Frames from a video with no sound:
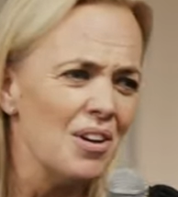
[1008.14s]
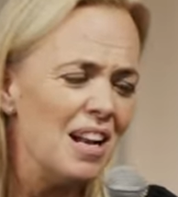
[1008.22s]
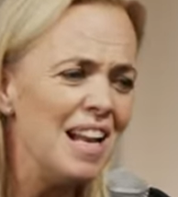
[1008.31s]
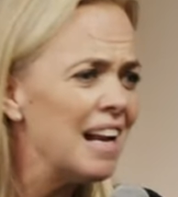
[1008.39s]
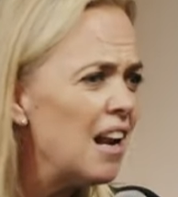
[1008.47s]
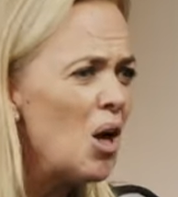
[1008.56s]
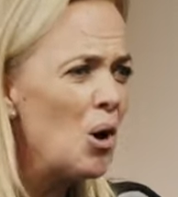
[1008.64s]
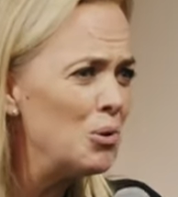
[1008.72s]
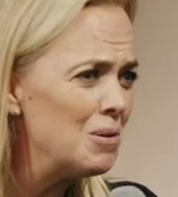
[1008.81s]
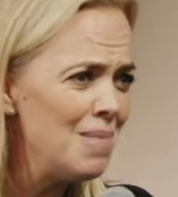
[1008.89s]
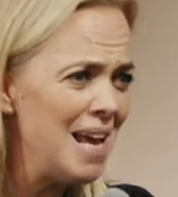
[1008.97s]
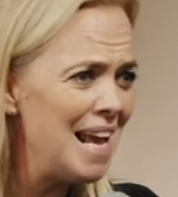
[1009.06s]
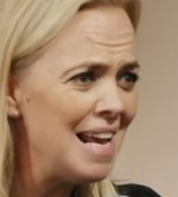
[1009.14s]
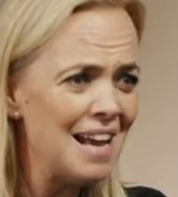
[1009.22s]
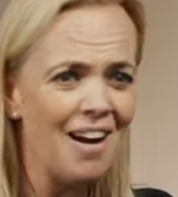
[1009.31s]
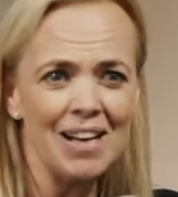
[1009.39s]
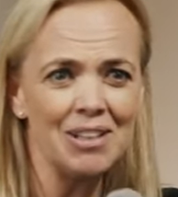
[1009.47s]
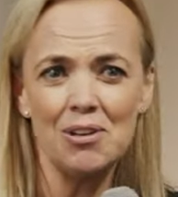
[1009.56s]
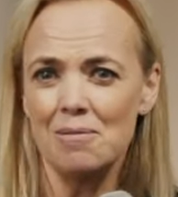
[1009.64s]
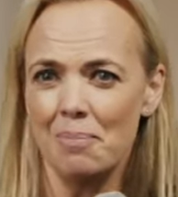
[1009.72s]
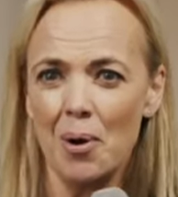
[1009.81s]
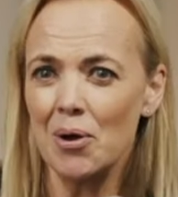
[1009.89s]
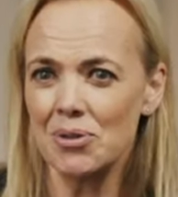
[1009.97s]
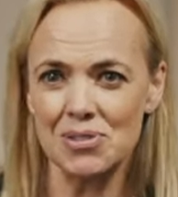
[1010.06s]
little old me, I couldn't
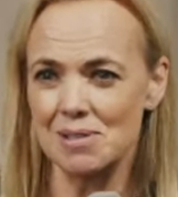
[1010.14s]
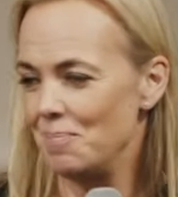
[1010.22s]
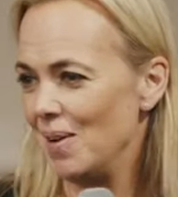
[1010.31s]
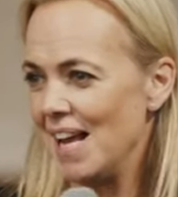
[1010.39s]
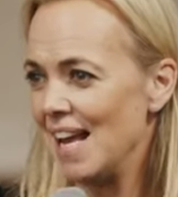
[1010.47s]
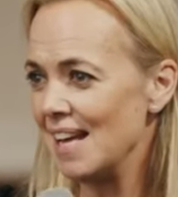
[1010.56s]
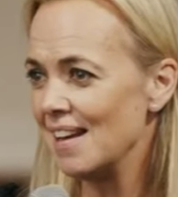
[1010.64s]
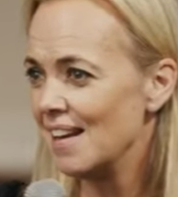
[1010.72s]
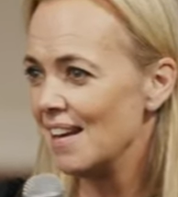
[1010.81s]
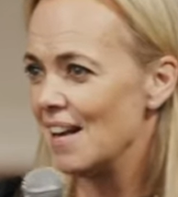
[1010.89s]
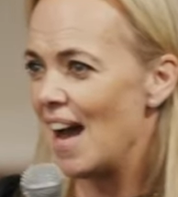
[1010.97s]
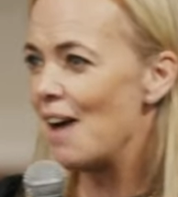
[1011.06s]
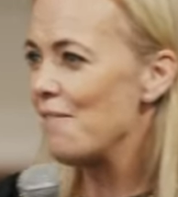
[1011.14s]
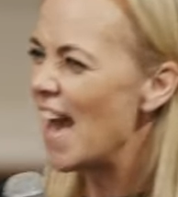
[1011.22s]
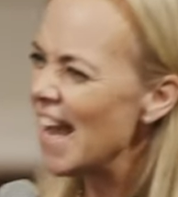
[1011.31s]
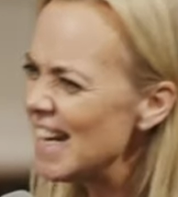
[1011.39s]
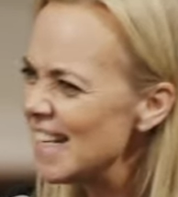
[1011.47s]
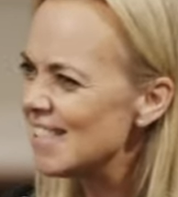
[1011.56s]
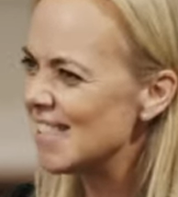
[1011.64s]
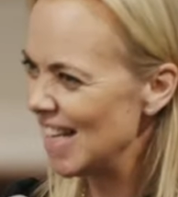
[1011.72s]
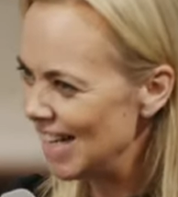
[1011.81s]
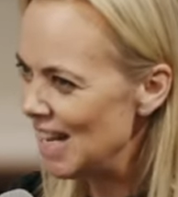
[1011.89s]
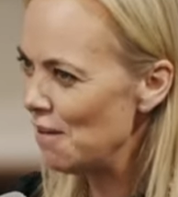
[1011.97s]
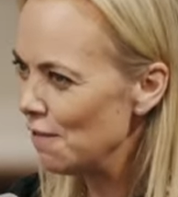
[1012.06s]
possibly have any
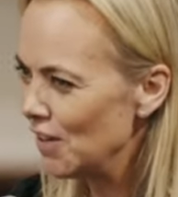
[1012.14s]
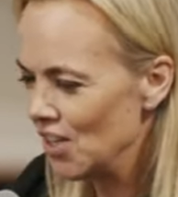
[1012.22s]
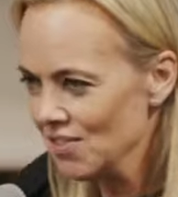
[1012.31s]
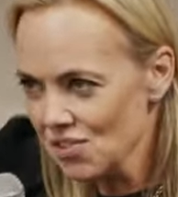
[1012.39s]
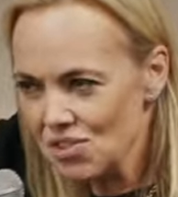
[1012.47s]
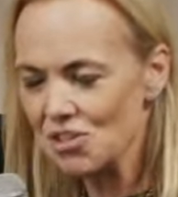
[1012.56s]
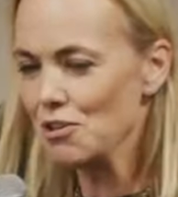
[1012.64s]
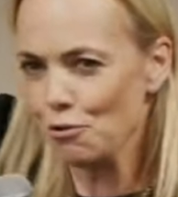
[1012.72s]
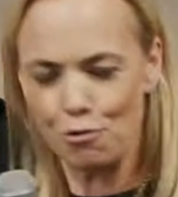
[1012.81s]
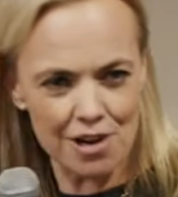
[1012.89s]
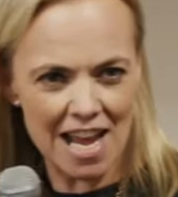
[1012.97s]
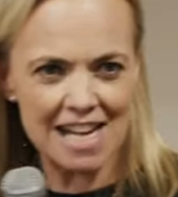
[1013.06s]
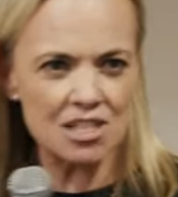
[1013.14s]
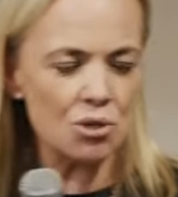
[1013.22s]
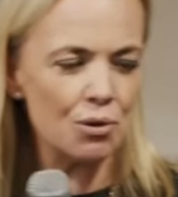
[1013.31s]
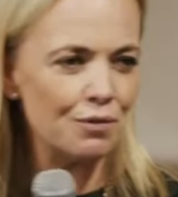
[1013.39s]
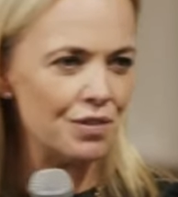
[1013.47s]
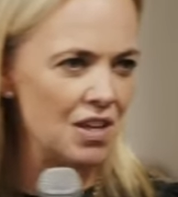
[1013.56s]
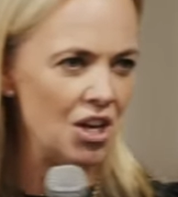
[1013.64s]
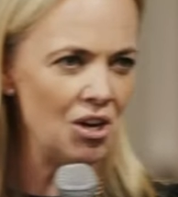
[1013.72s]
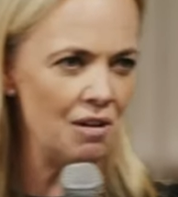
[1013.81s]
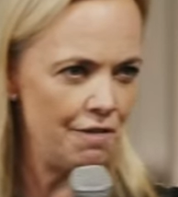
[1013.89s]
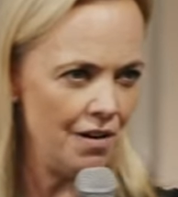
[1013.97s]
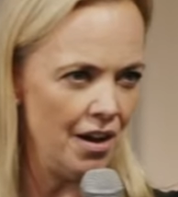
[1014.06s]
significance to the creator of the
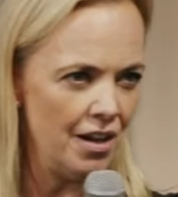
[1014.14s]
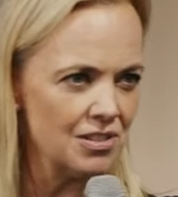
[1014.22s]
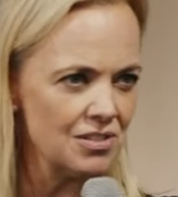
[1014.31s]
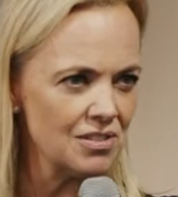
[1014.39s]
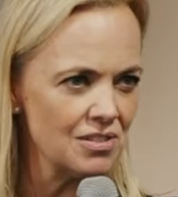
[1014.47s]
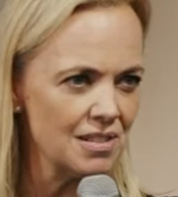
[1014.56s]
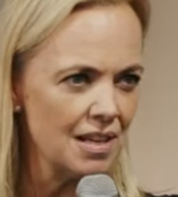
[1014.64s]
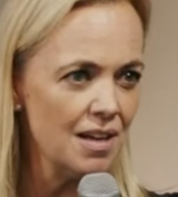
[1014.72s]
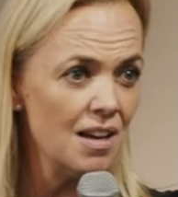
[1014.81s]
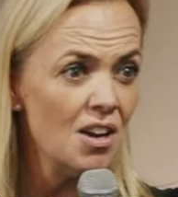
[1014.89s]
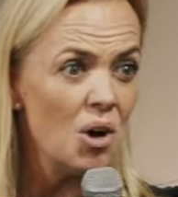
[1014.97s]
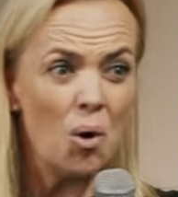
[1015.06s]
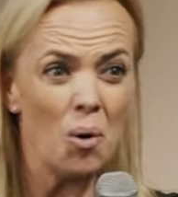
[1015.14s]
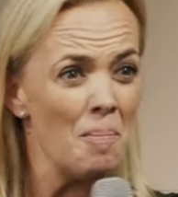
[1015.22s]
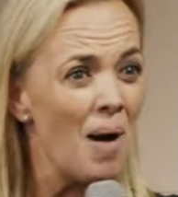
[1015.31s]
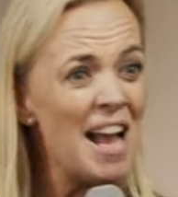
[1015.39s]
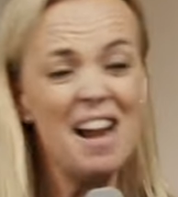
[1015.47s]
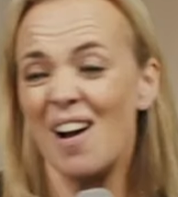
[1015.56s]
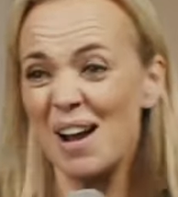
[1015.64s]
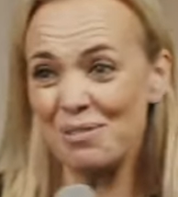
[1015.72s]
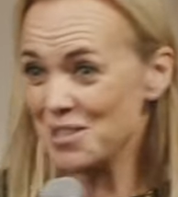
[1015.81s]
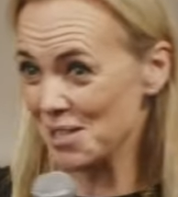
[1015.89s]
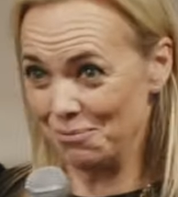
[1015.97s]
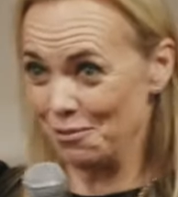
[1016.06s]
universe, or my life
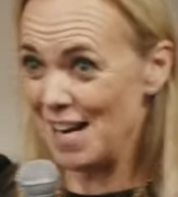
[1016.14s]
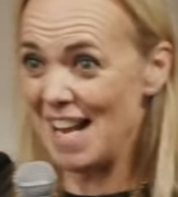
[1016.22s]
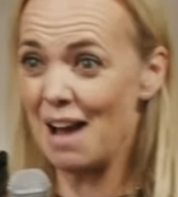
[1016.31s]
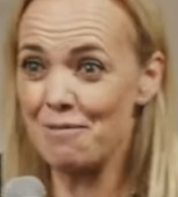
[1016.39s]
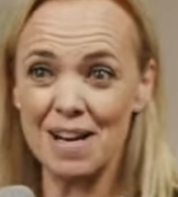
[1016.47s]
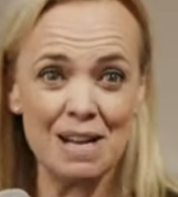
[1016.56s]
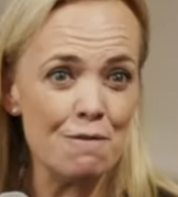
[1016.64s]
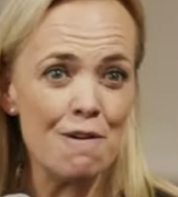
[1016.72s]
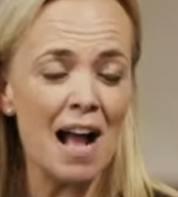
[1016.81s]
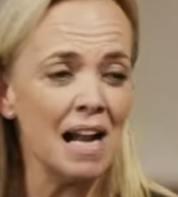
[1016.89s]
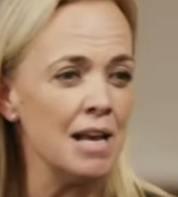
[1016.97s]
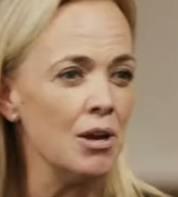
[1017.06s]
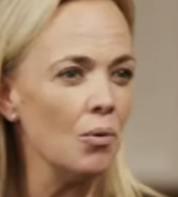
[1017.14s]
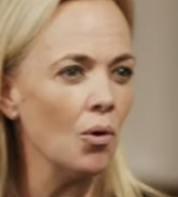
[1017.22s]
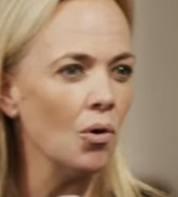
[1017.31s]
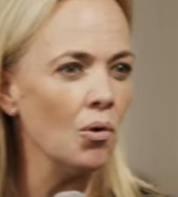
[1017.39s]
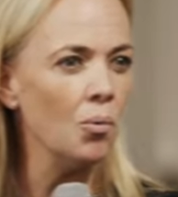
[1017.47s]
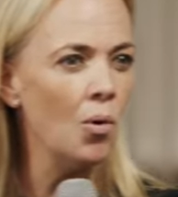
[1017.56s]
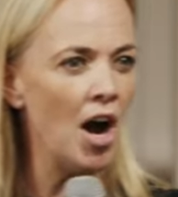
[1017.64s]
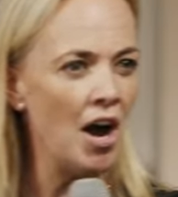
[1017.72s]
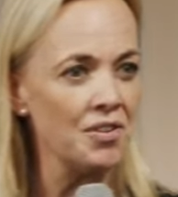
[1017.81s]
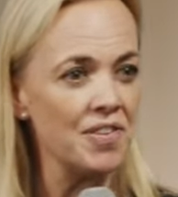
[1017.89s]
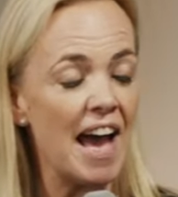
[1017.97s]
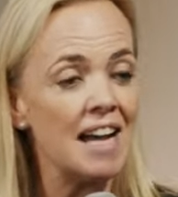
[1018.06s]
doesn't really have any value or
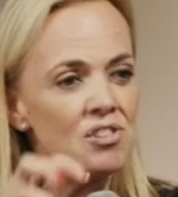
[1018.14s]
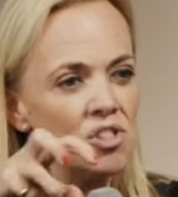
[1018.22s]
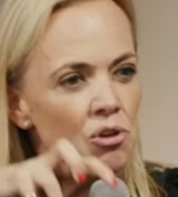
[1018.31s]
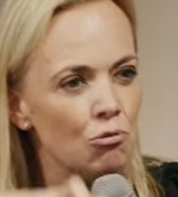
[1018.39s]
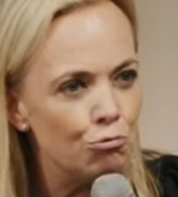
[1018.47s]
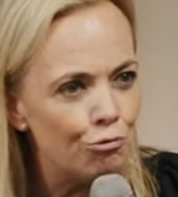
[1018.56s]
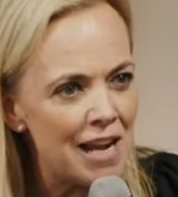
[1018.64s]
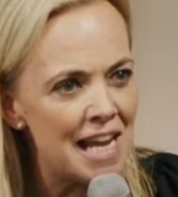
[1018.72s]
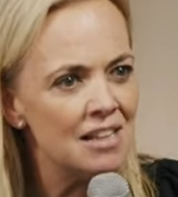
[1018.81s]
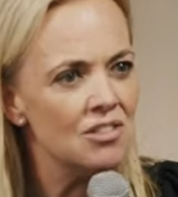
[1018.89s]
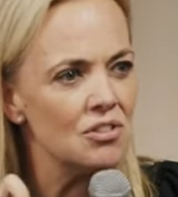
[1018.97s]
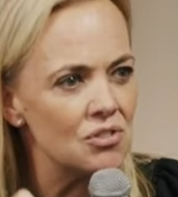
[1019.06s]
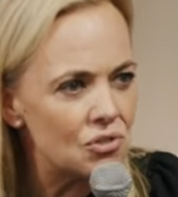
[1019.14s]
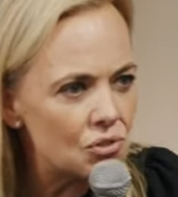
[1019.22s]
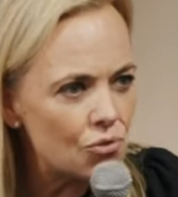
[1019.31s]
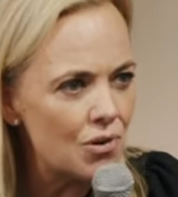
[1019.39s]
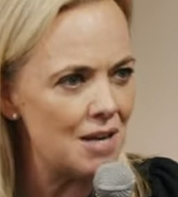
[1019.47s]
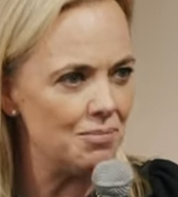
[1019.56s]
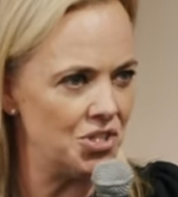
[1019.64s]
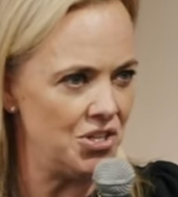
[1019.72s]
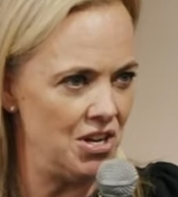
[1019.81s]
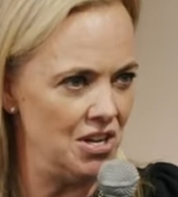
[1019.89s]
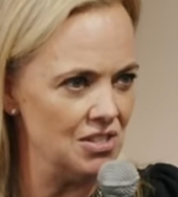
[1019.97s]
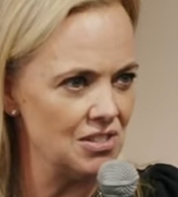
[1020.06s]
worth, as you read the
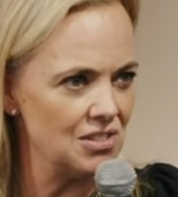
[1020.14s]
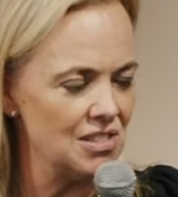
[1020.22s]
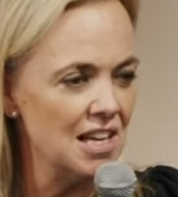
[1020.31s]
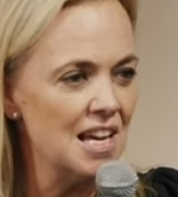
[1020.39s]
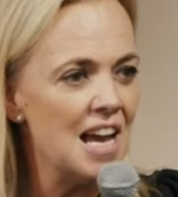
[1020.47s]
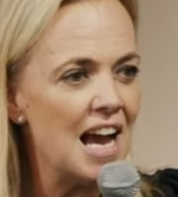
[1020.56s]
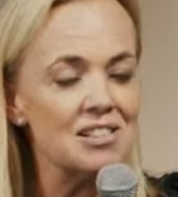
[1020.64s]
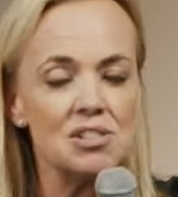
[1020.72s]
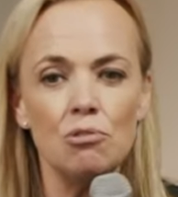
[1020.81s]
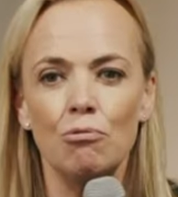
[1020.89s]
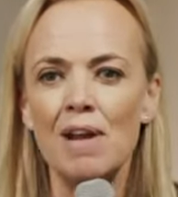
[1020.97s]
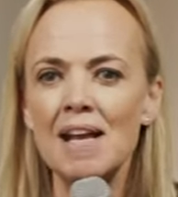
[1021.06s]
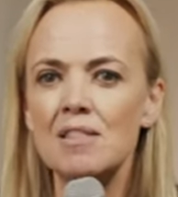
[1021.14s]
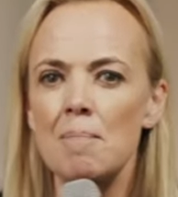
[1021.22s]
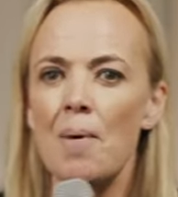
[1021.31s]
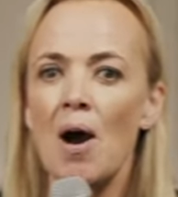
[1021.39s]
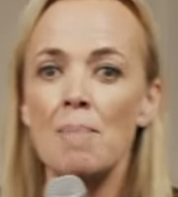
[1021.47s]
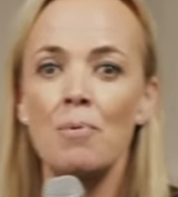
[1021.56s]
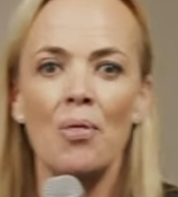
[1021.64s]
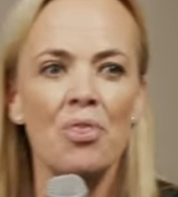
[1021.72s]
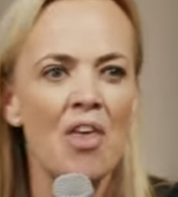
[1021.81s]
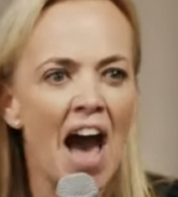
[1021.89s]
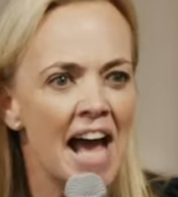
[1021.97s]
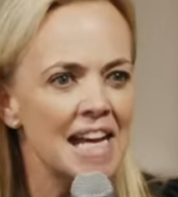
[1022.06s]
scriptures, as you read the Bible, that